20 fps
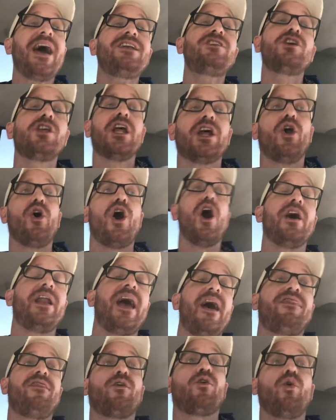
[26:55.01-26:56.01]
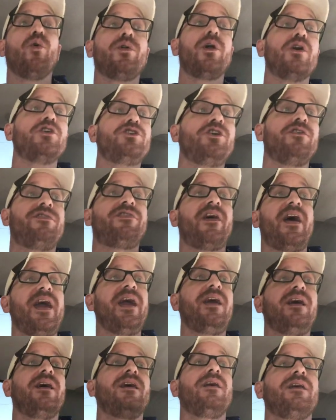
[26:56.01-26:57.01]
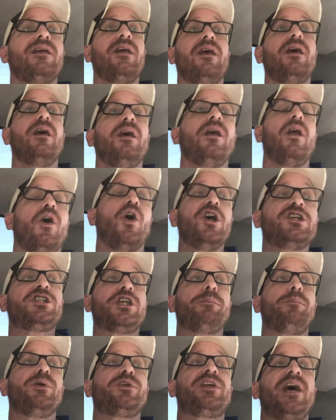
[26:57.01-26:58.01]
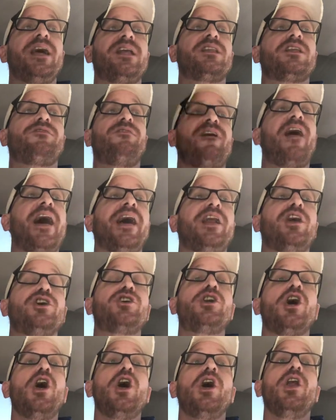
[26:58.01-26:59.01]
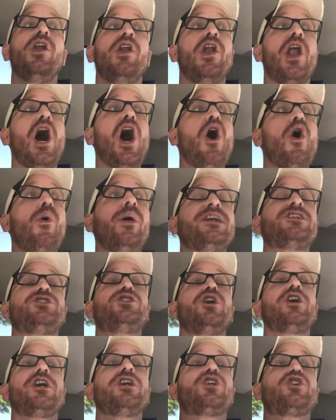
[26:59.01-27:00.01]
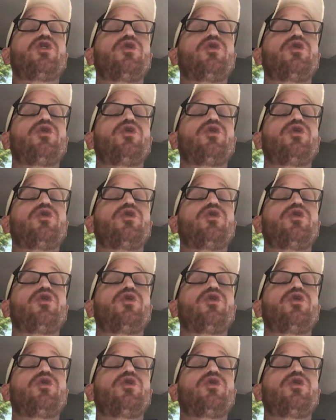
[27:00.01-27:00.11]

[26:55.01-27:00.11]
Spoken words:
Well, that's a little unethical, don't you think? It's to protect the fighters. No, it's